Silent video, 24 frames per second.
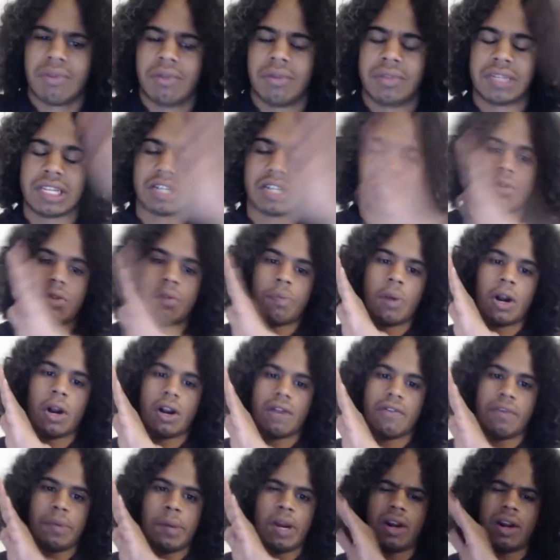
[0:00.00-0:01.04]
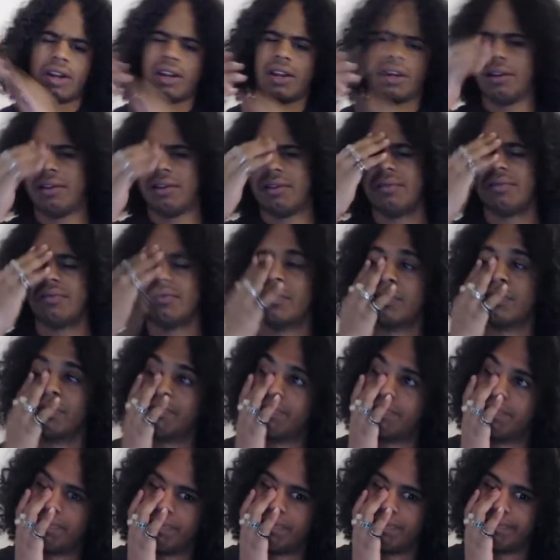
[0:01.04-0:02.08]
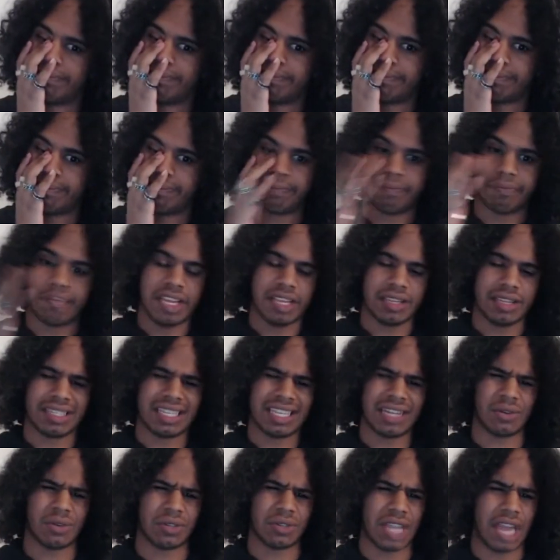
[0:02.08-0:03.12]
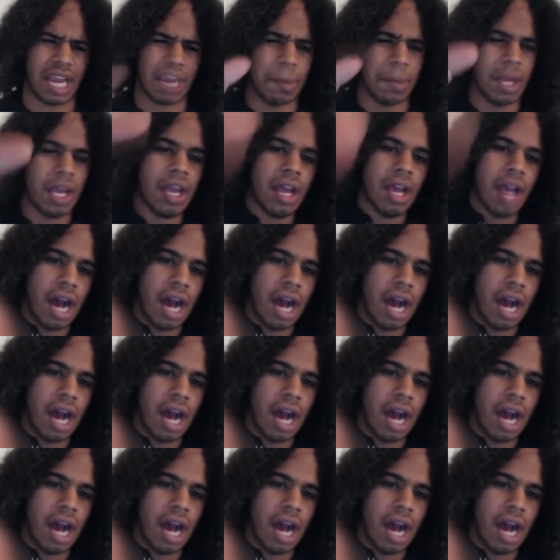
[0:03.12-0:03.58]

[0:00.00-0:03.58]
central part of America, Central Time.